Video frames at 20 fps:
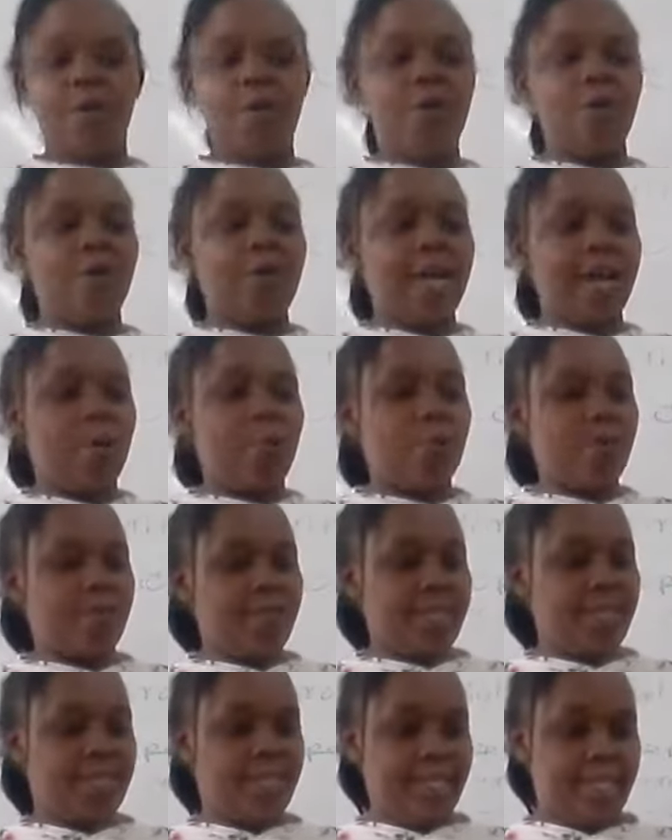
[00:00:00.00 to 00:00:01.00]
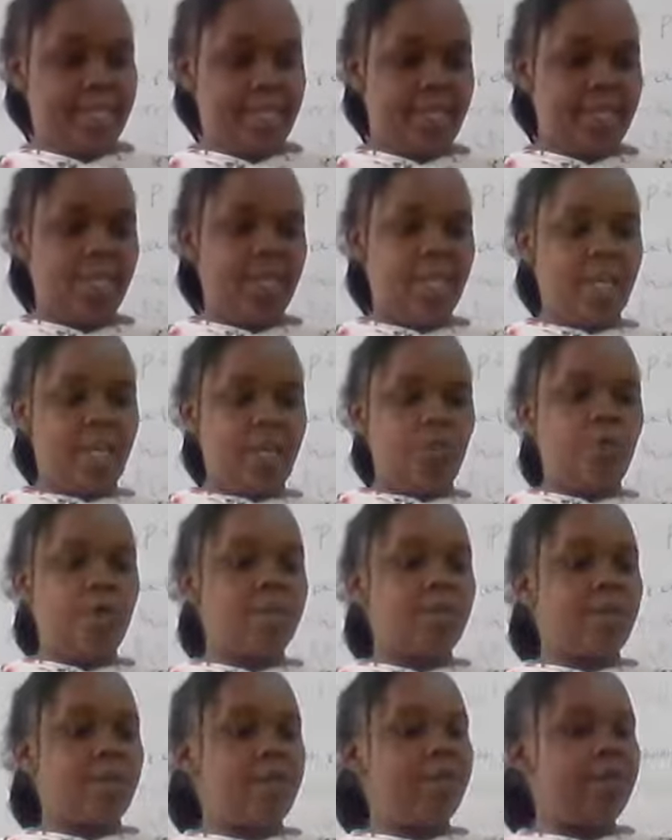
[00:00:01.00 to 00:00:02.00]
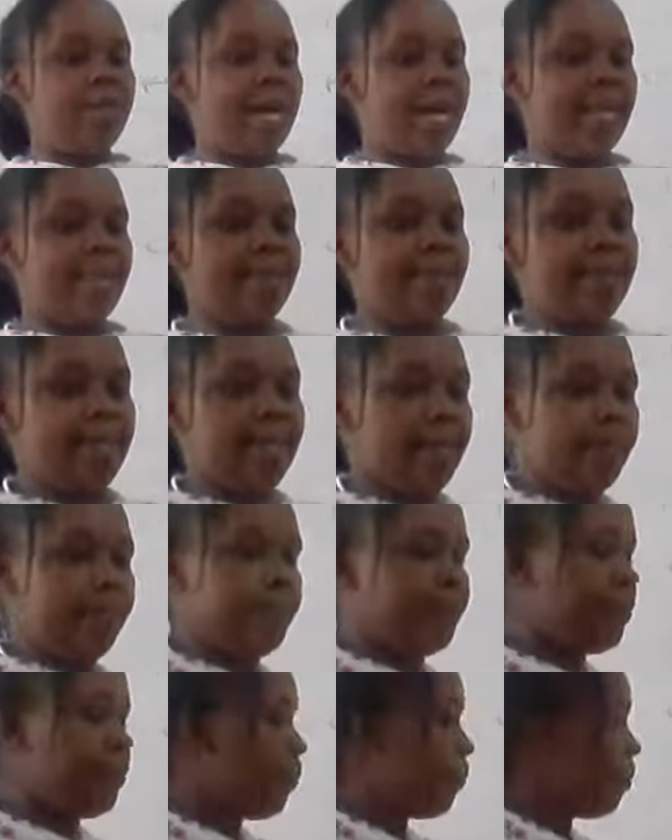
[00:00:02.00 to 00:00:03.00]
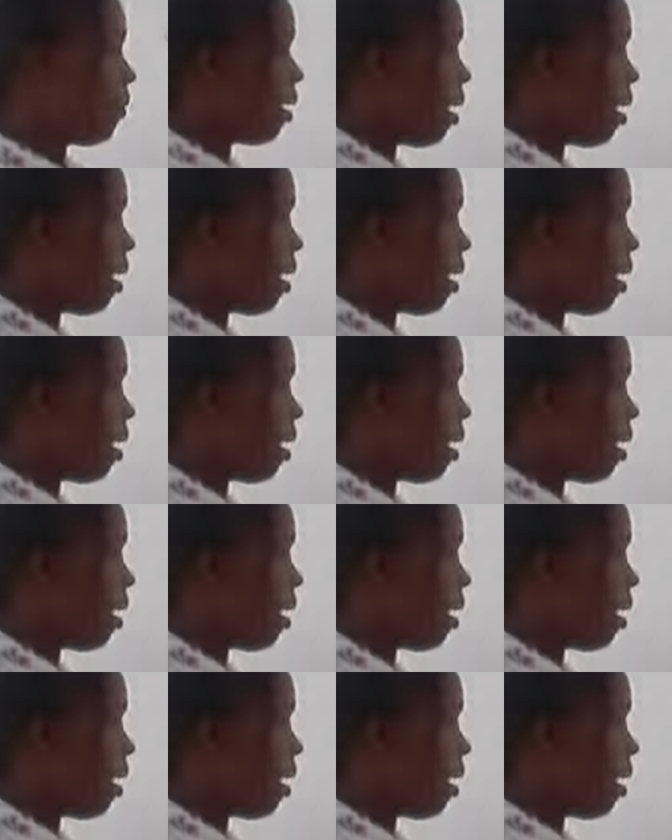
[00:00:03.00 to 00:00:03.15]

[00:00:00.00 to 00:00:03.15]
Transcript: or I was cheated. We also look at the